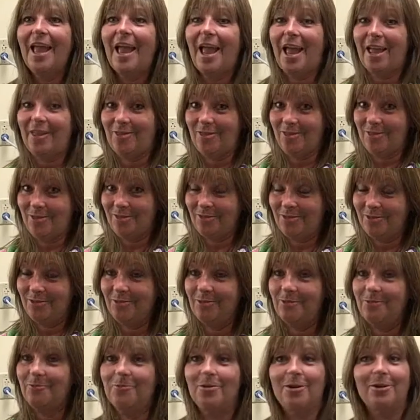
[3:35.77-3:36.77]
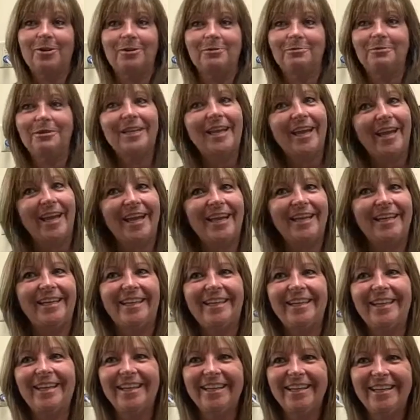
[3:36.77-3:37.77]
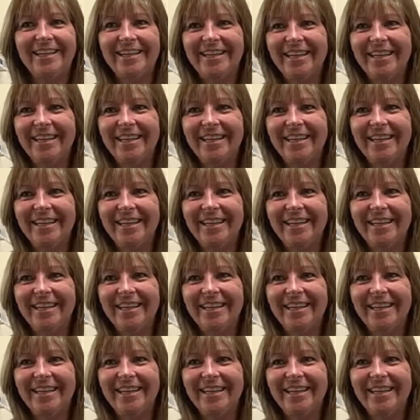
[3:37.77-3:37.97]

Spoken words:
And welcome to Haiti.